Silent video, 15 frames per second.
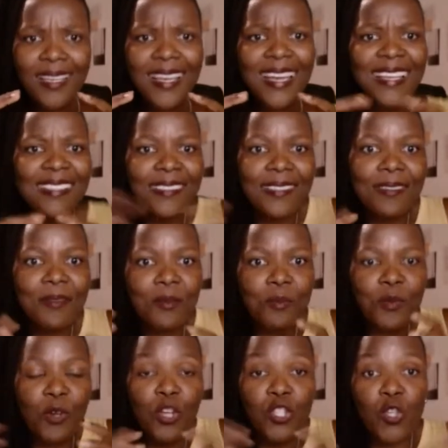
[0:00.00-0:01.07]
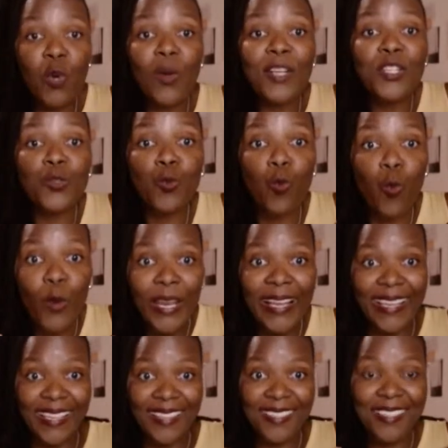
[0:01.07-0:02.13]
And because no one is
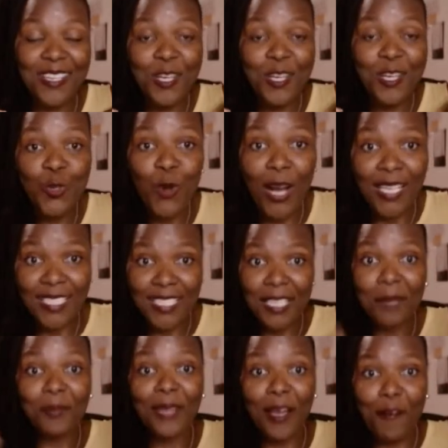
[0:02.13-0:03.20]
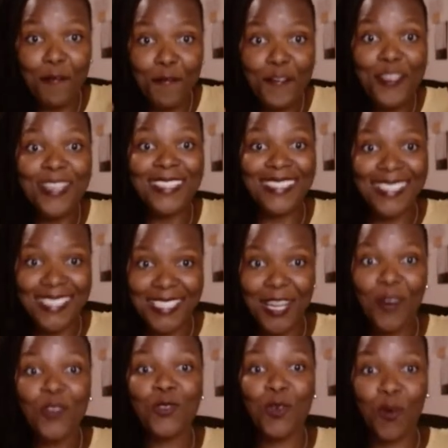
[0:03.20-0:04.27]
willing to accept their fears and
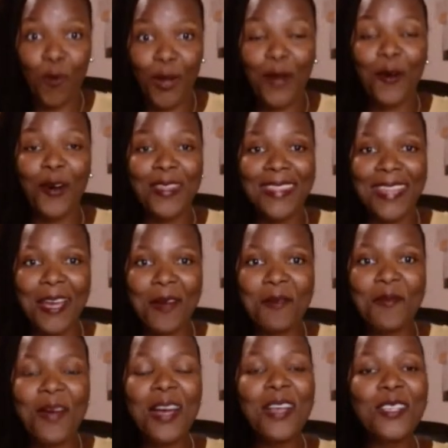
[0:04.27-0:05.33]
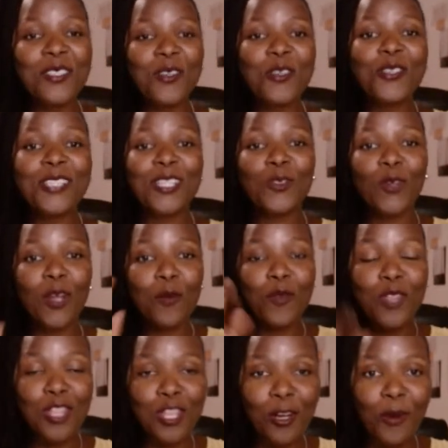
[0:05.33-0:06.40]
doubts or work on them, so you just want to be
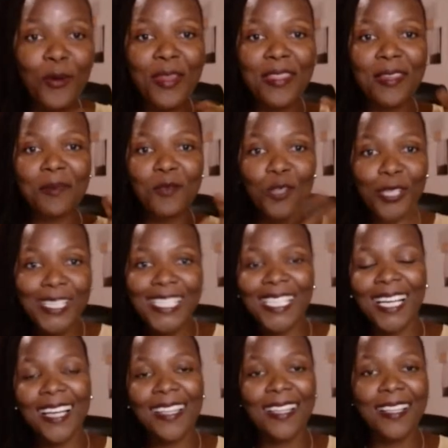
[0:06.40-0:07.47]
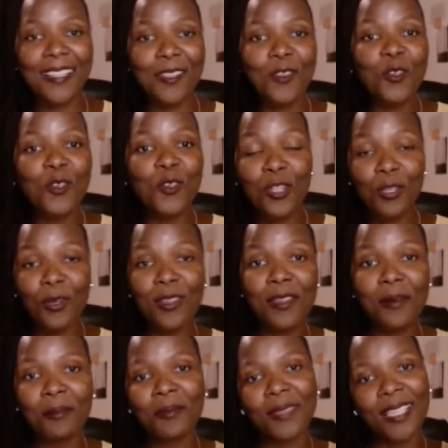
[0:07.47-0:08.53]
throwing them to each other. You throw
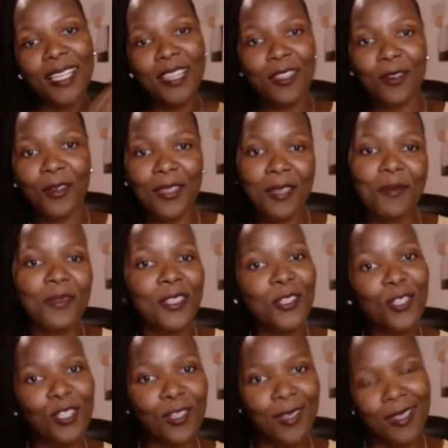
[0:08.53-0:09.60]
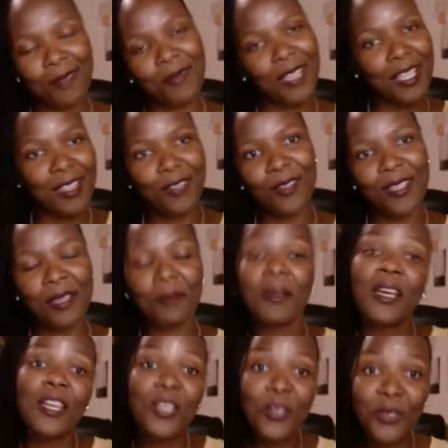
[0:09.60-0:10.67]
them, they throw them, you throw them, they throw them.
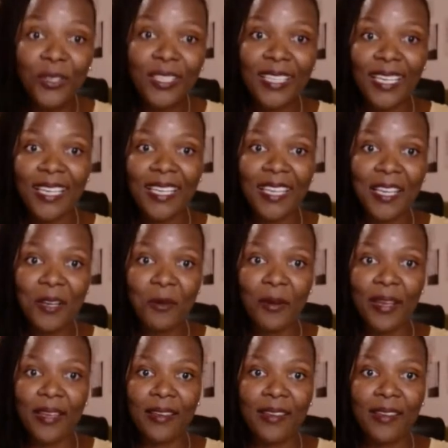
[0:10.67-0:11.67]
You're not getting anywhere,